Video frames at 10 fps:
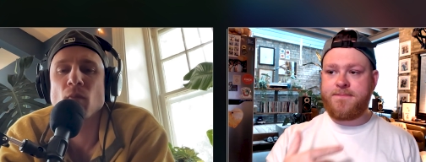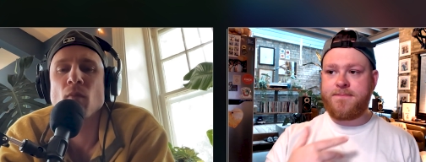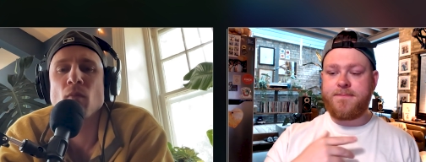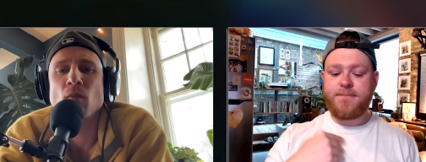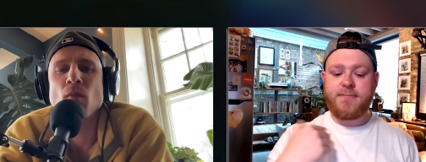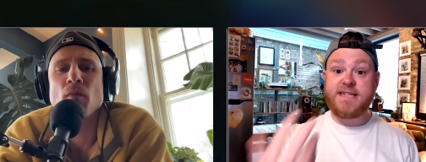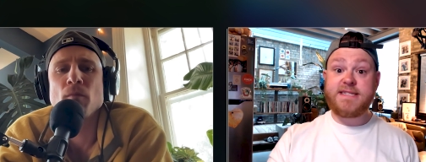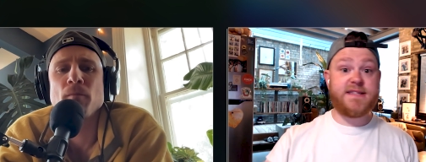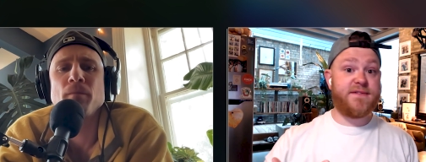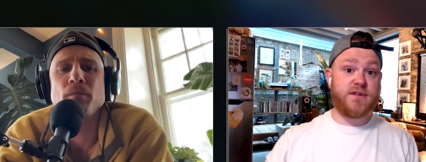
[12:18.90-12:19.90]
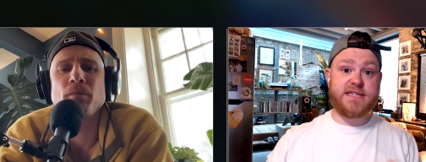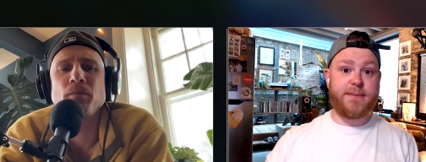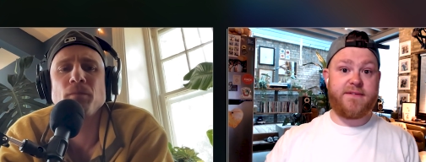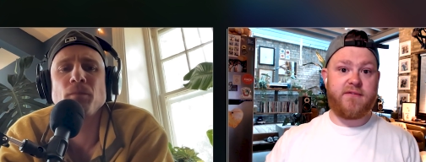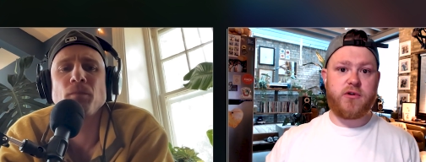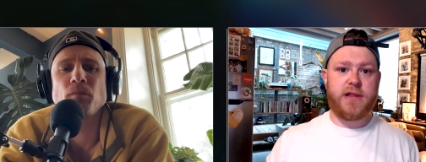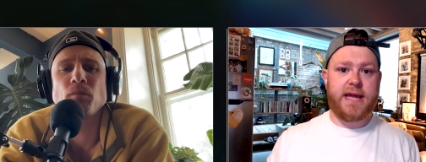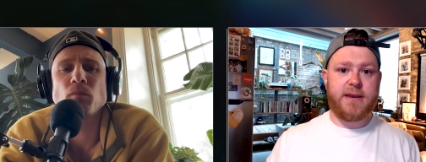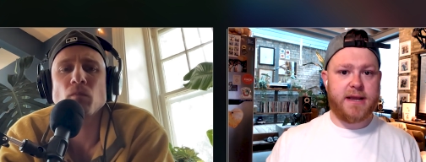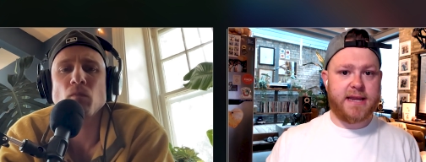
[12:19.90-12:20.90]
Speaker 1: this is the first time I've ever really
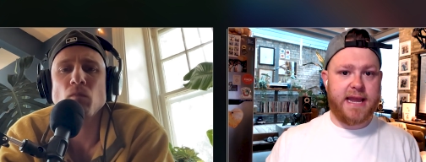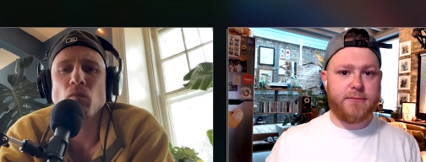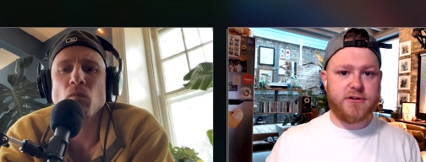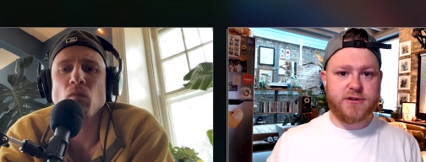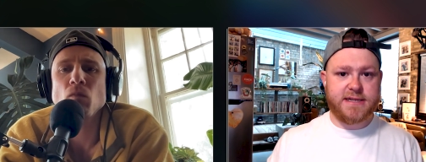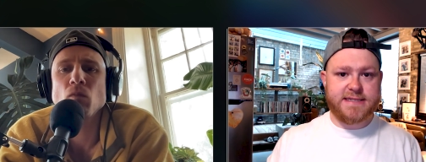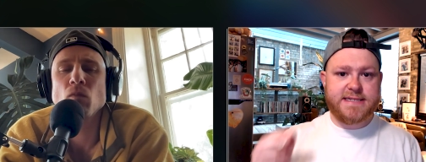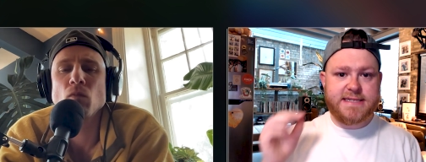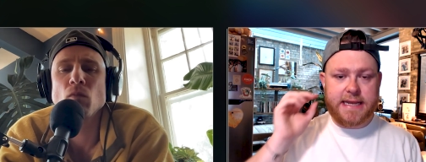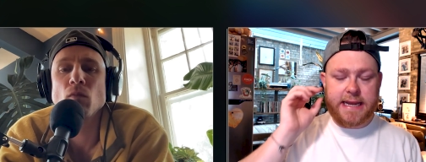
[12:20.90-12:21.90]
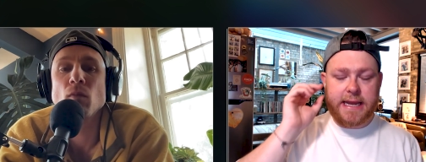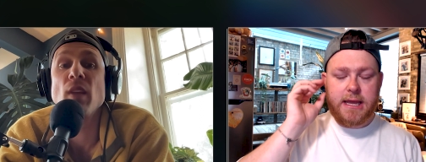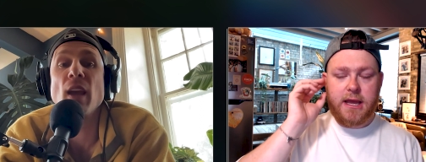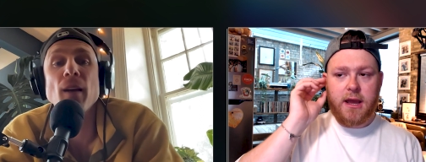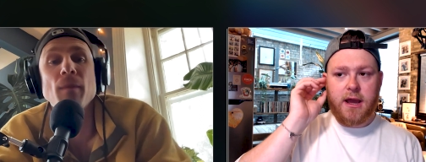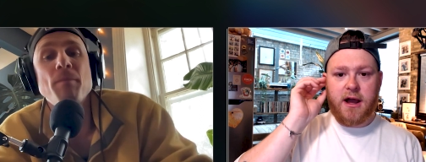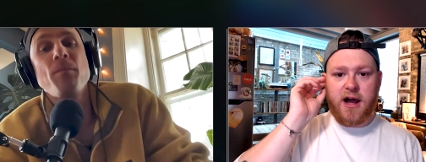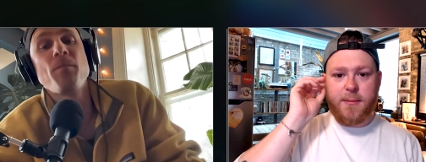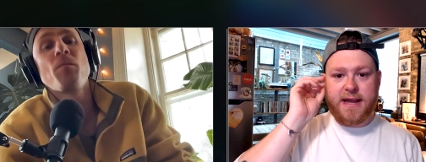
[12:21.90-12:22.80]
had to be on camera so consistently. Yeah. Um,